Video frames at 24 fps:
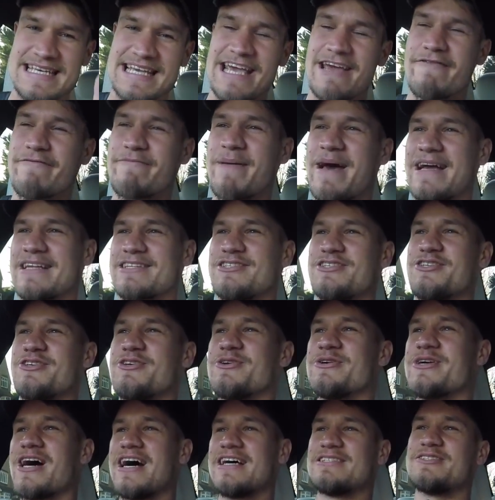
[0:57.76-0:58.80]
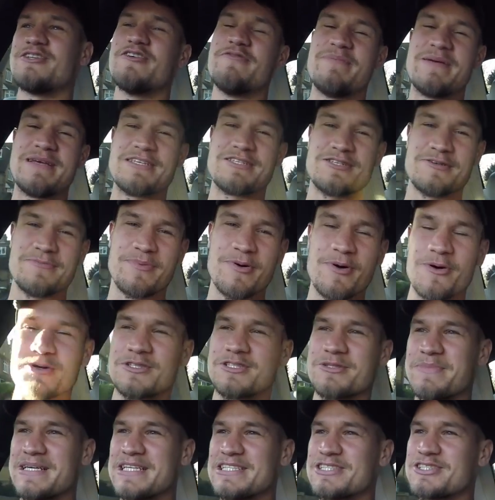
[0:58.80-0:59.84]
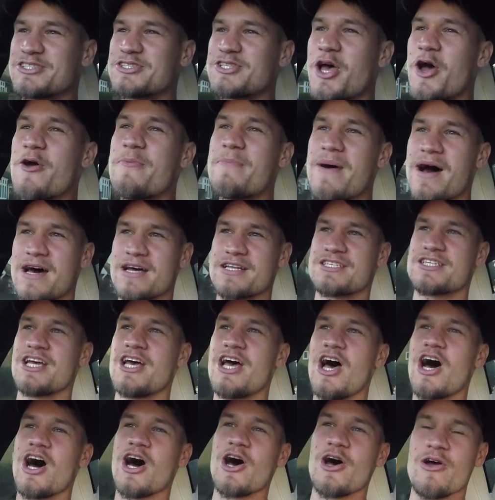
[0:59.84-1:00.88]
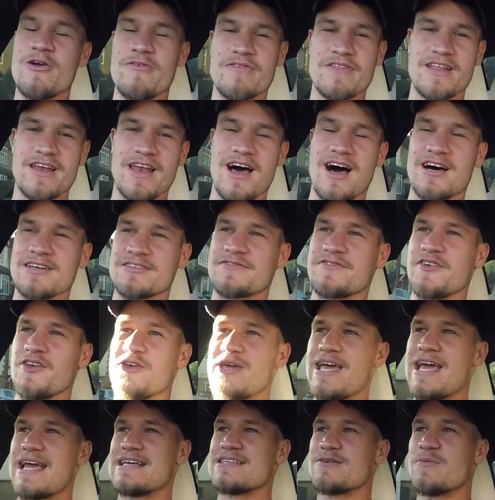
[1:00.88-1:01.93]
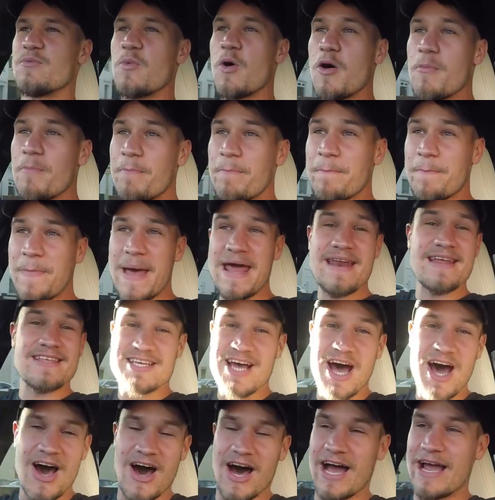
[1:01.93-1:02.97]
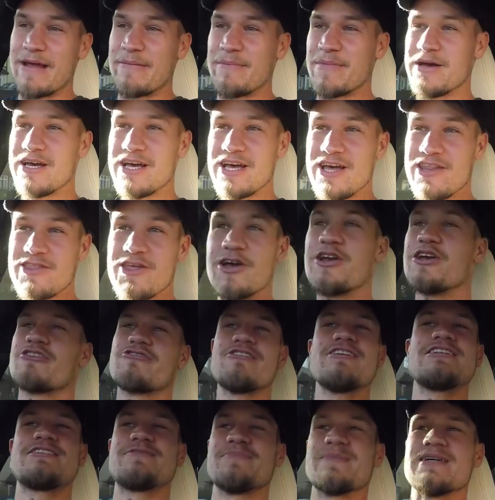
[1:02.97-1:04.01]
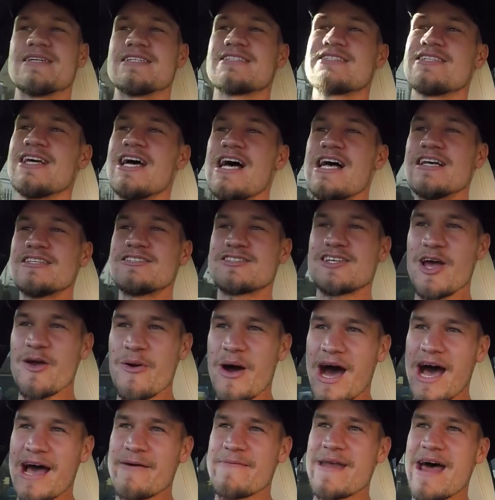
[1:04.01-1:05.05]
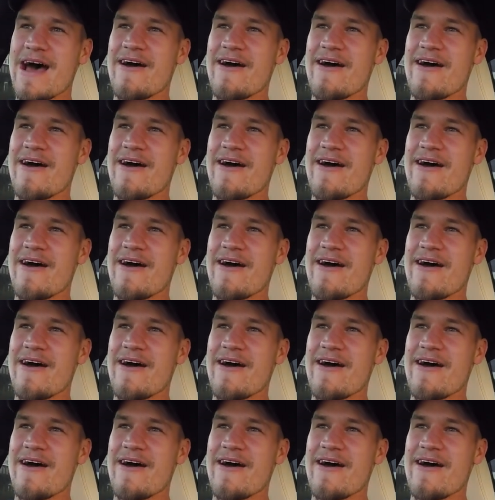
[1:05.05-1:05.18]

to give back to you guys who have been supporting me so much over the last few years and what better time than Christmas. So I'm